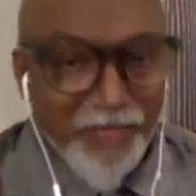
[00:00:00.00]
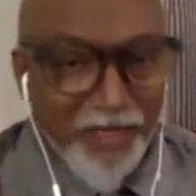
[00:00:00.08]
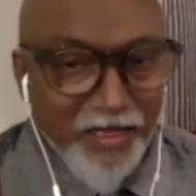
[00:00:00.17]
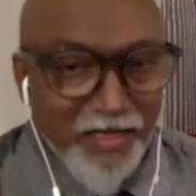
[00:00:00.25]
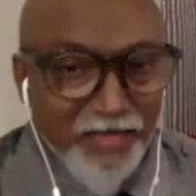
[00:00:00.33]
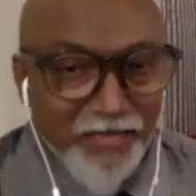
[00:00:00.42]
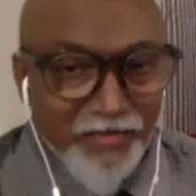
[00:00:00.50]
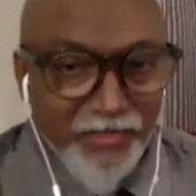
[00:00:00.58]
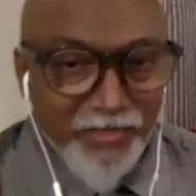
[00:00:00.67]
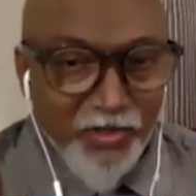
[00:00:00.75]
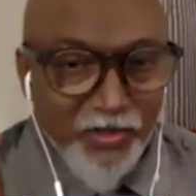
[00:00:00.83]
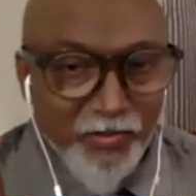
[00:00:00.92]
art, we
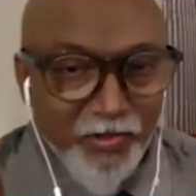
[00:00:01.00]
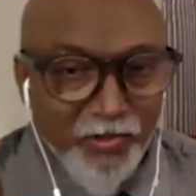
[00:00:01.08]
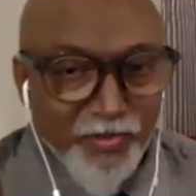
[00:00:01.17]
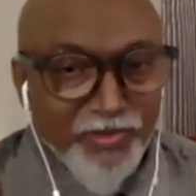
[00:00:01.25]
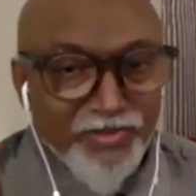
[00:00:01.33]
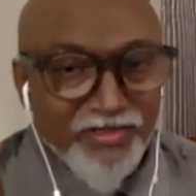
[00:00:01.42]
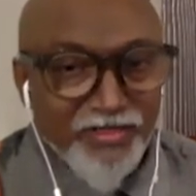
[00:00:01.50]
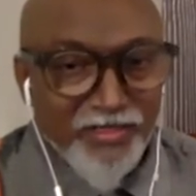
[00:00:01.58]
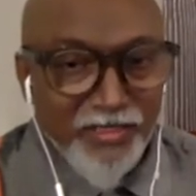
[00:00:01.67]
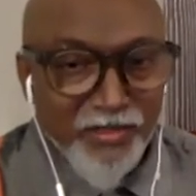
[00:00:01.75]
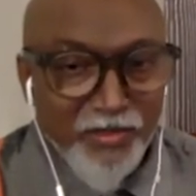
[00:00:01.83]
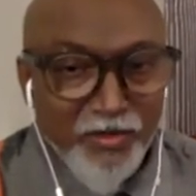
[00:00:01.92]
talk about music,
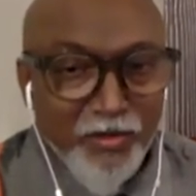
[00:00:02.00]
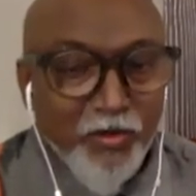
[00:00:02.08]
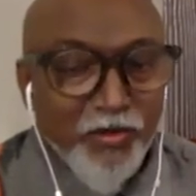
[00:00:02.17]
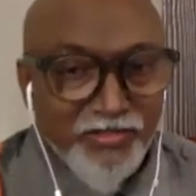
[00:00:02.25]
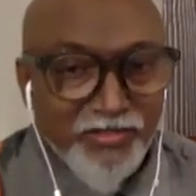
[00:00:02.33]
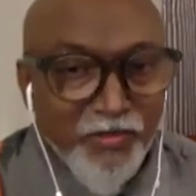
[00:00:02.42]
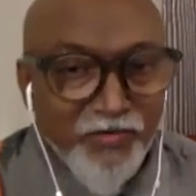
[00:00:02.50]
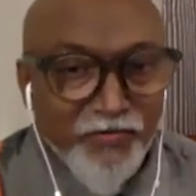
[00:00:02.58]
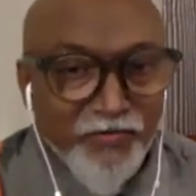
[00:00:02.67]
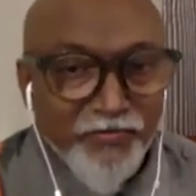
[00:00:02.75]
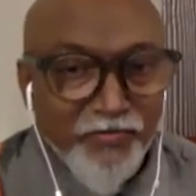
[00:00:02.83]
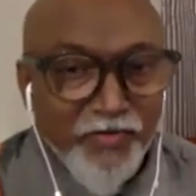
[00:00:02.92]
you know, or some of